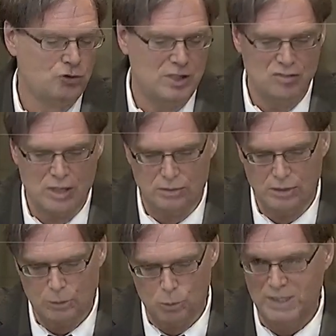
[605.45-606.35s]
within
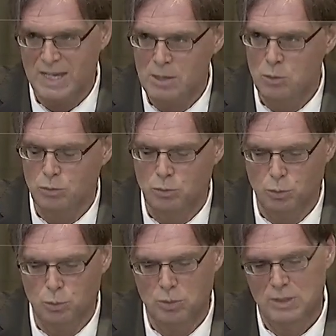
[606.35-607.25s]
the meaning of
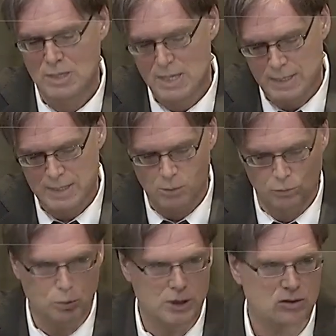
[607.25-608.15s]
Articles
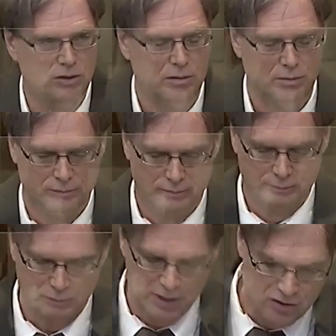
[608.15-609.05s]
42 and
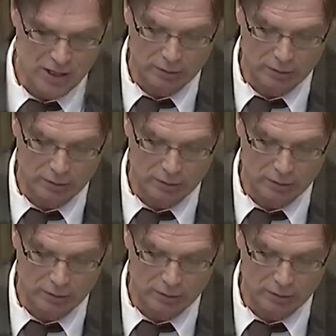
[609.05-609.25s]
48